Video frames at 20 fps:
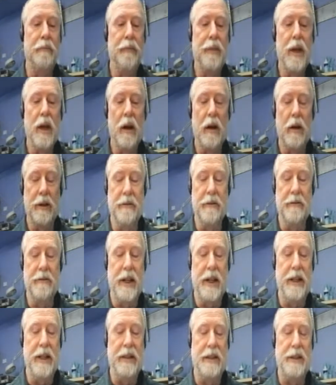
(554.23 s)
on the
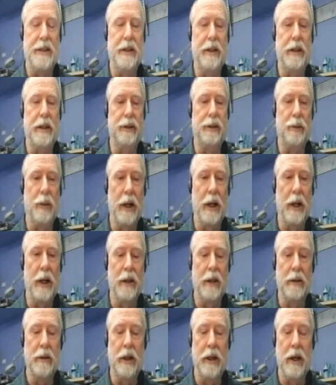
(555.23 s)
vacancy as well and
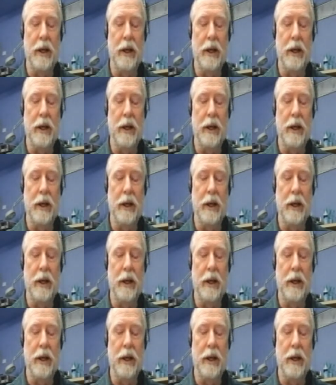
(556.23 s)
uh,